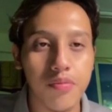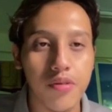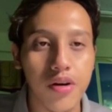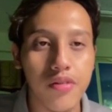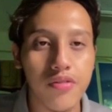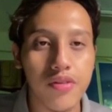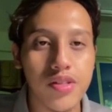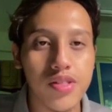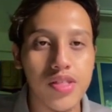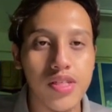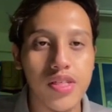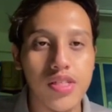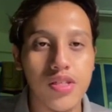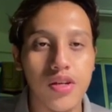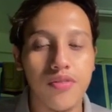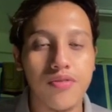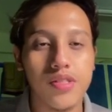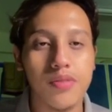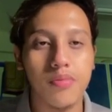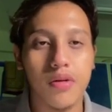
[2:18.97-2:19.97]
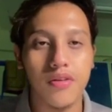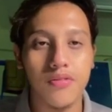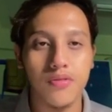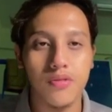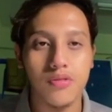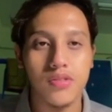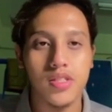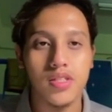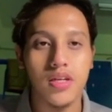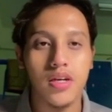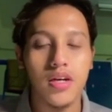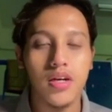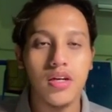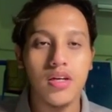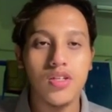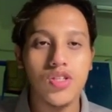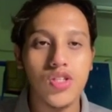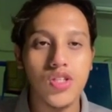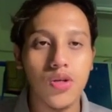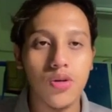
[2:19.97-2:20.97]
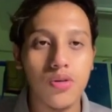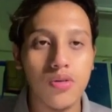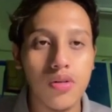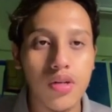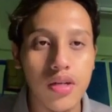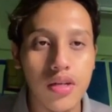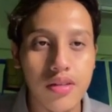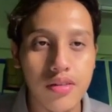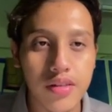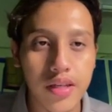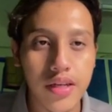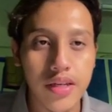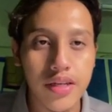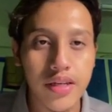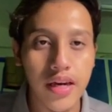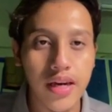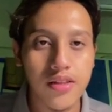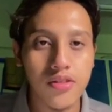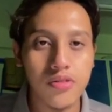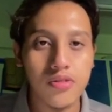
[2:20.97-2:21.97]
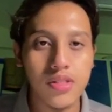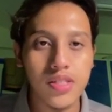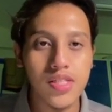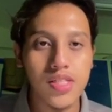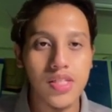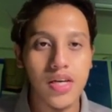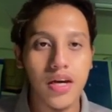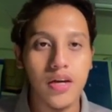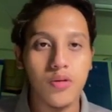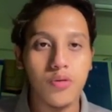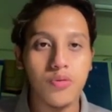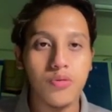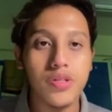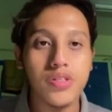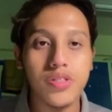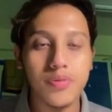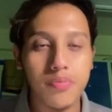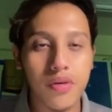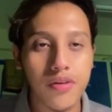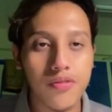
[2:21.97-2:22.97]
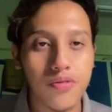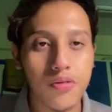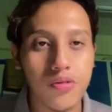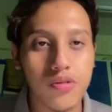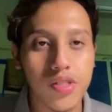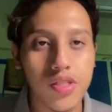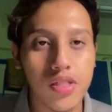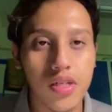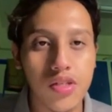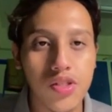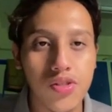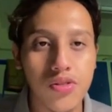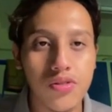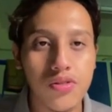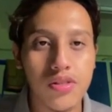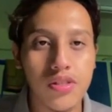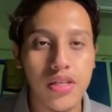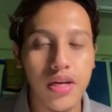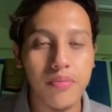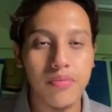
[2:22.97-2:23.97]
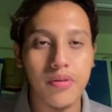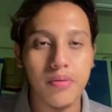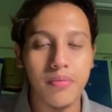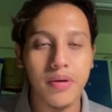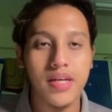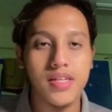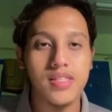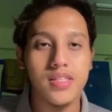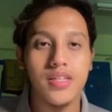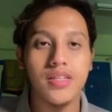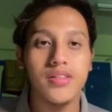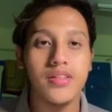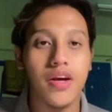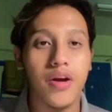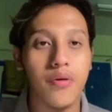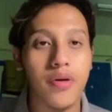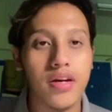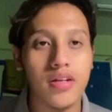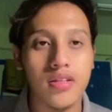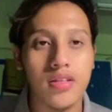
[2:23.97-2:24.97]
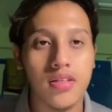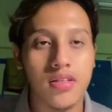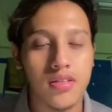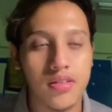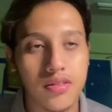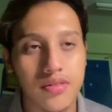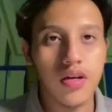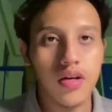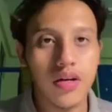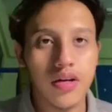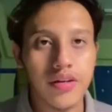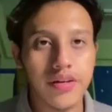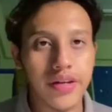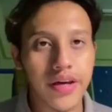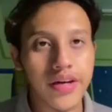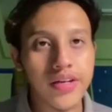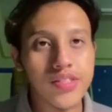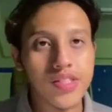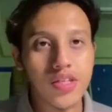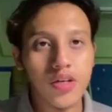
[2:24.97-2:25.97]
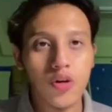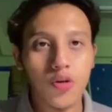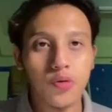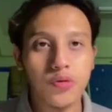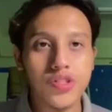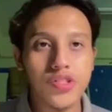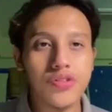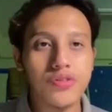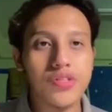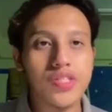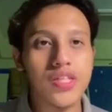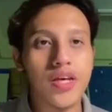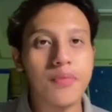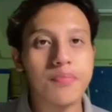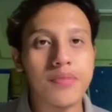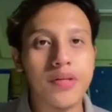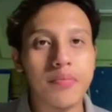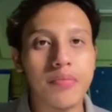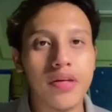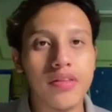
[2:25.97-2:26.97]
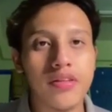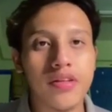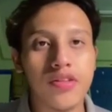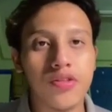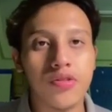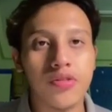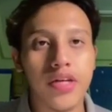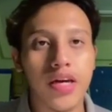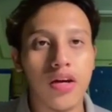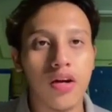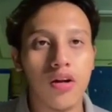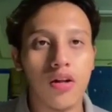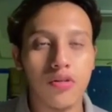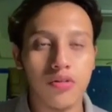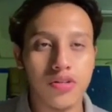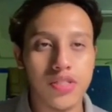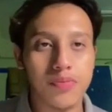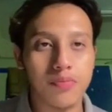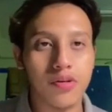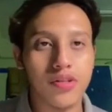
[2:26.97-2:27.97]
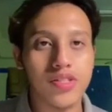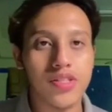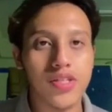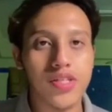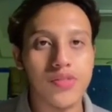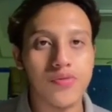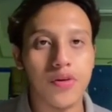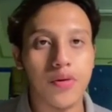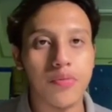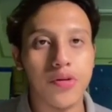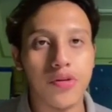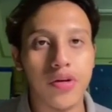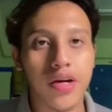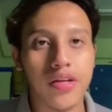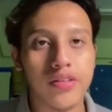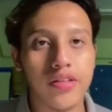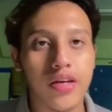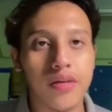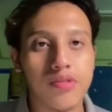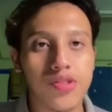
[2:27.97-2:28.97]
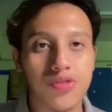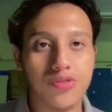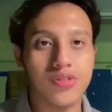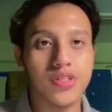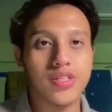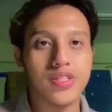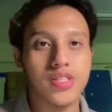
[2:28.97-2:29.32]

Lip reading: preferences of smartphones. So, they get to decide which smartphones suit them the best indirectly. Next, we chose sampling method to get all responses from UiTM students.